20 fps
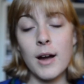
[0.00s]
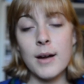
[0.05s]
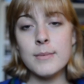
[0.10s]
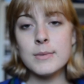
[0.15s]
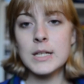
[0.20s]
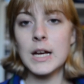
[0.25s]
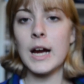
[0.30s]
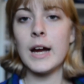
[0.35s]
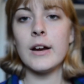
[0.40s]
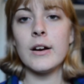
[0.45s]
I'm
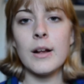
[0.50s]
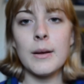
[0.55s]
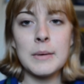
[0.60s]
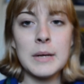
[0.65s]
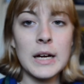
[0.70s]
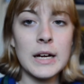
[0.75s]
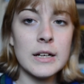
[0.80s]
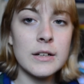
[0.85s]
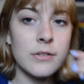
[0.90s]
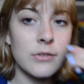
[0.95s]
tired.
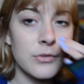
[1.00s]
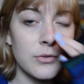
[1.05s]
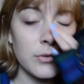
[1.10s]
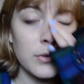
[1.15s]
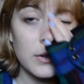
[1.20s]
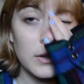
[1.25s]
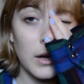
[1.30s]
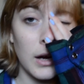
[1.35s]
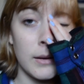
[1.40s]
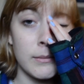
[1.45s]

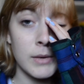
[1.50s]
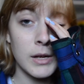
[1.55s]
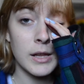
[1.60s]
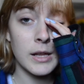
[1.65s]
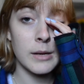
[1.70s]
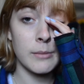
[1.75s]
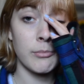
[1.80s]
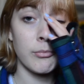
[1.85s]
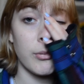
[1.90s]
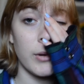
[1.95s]
I'm not
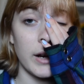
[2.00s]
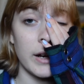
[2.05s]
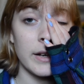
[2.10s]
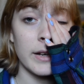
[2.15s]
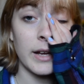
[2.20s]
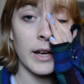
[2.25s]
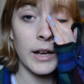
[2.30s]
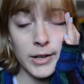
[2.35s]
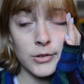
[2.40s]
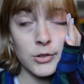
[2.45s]
like brain
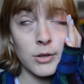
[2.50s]
dead.